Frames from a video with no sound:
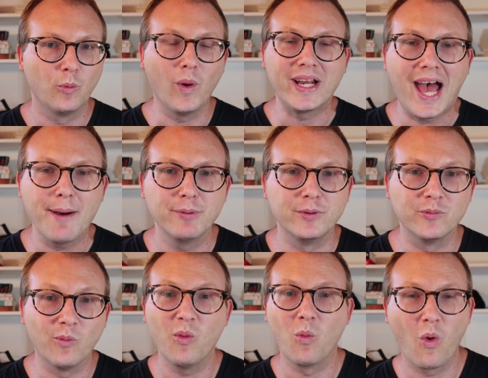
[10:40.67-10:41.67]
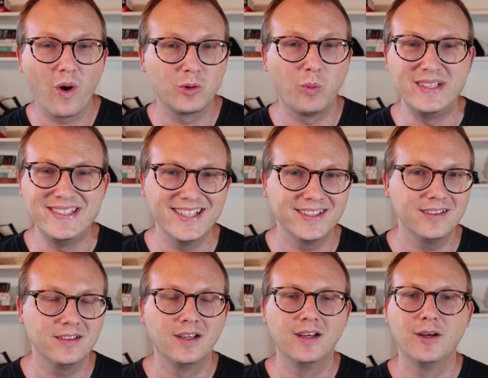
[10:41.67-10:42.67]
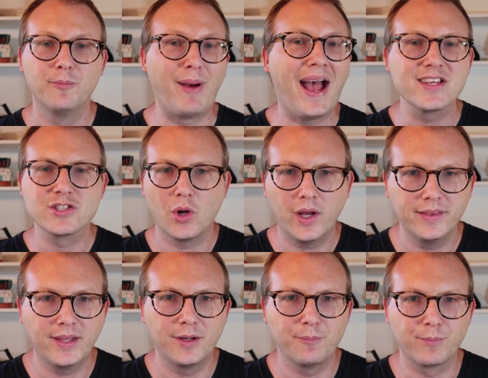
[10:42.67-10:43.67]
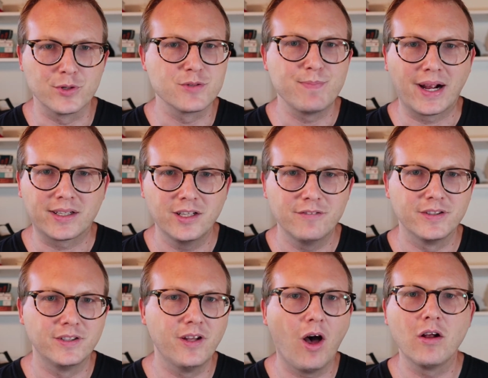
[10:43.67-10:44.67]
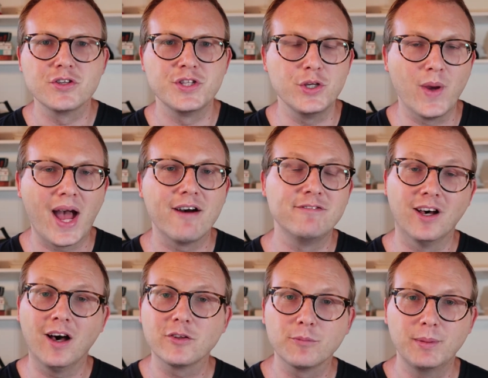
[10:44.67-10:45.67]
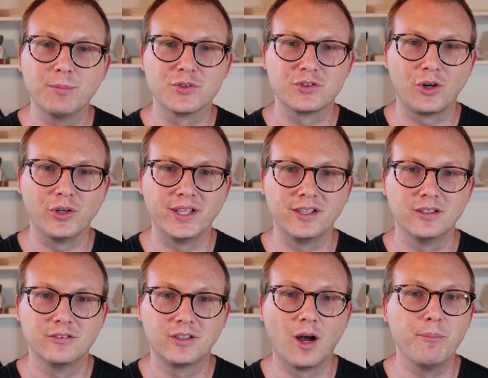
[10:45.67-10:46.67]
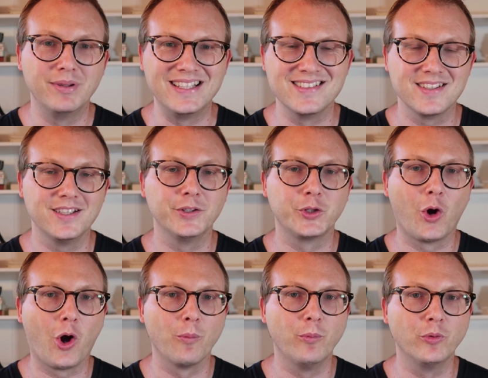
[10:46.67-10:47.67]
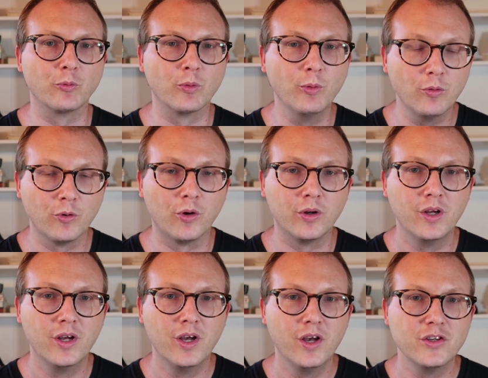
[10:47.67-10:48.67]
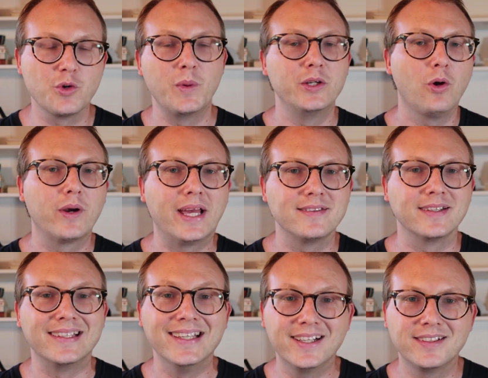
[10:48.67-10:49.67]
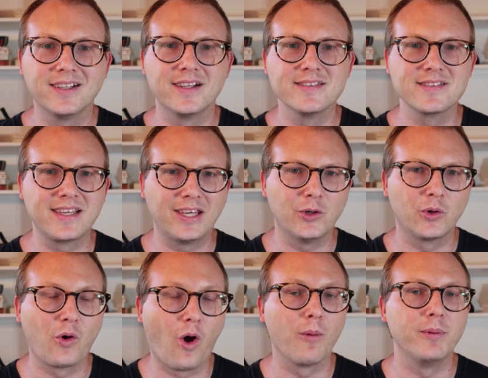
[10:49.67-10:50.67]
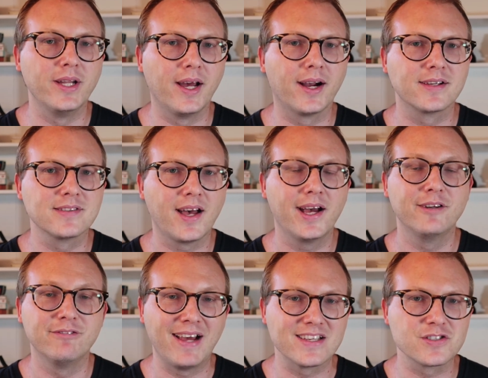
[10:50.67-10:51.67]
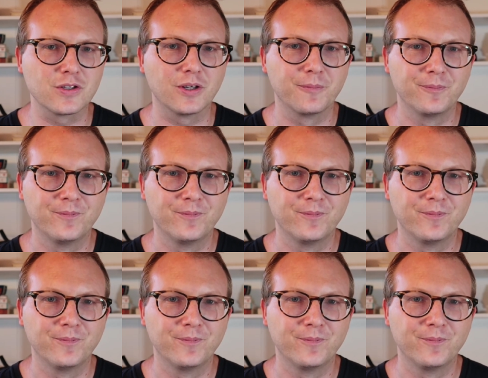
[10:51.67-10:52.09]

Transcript: what happened? What worked? What didn't? Pass on the perspective and the knowledge that you have to other people starting companies in carbon removal so we can all get to gigaton scale carbon dioxide faster.